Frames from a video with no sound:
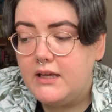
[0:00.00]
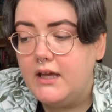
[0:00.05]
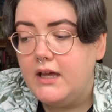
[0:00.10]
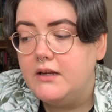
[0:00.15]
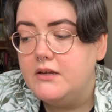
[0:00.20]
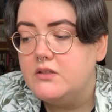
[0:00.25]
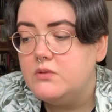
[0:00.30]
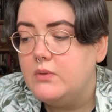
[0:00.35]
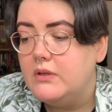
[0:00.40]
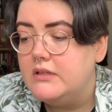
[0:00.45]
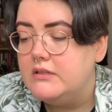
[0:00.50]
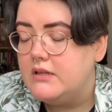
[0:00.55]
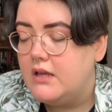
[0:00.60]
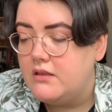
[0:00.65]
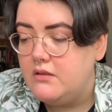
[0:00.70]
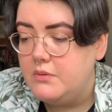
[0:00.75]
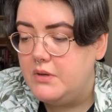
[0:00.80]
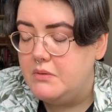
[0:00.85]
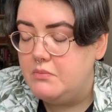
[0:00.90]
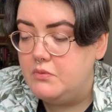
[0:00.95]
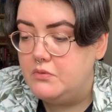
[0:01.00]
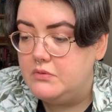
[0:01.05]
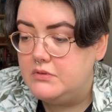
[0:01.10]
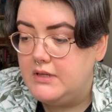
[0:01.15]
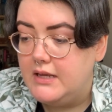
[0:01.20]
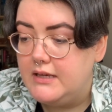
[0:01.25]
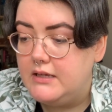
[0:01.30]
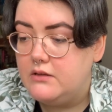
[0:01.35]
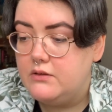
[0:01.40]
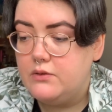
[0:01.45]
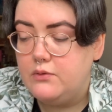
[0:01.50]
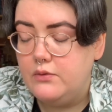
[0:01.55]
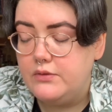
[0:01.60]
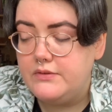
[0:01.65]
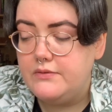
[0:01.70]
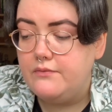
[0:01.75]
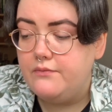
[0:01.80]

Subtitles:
and as well as other people's like thoughts and